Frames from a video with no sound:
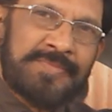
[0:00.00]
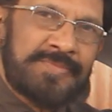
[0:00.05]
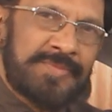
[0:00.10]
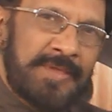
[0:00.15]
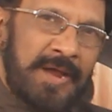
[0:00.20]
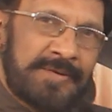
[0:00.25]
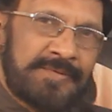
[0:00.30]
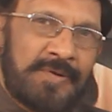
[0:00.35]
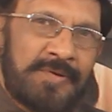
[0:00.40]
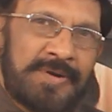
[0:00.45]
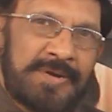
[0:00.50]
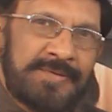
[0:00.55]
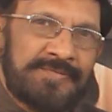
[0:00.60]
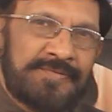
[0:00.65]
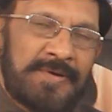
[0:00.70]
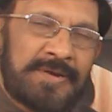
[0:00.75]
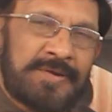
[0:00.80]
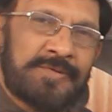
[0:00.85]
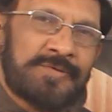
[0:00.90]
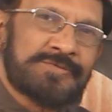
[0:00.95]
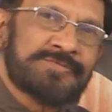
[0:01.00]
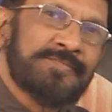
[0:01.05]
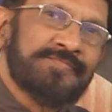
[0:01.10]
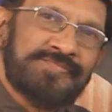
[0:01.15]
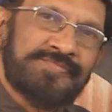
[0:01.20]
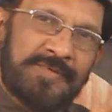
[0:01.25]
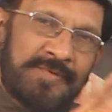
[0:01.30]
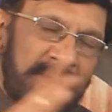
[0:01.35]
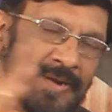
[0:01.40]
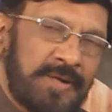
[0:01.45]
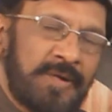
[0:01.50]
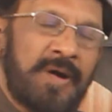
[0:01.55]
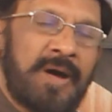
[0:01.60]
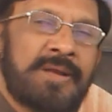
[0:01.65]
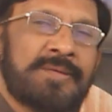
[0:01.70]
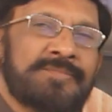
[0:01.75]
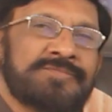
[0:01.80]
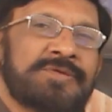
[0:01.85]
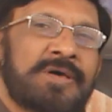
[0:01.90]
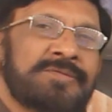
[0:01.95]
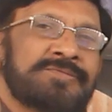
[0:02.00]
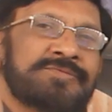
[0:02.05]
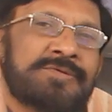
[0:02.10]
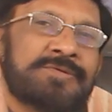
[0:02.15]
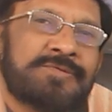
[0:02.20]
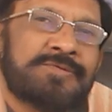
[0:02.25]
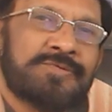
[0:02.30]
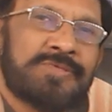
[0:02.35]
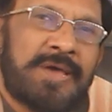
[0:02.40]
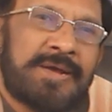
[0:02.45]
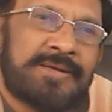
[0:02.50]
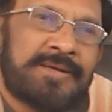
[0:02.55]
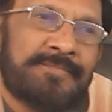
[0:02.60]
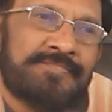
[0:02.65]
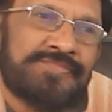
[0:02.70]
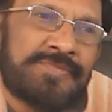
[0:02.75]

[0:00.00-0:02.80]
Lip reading: Not only for rows, for columns also you do that.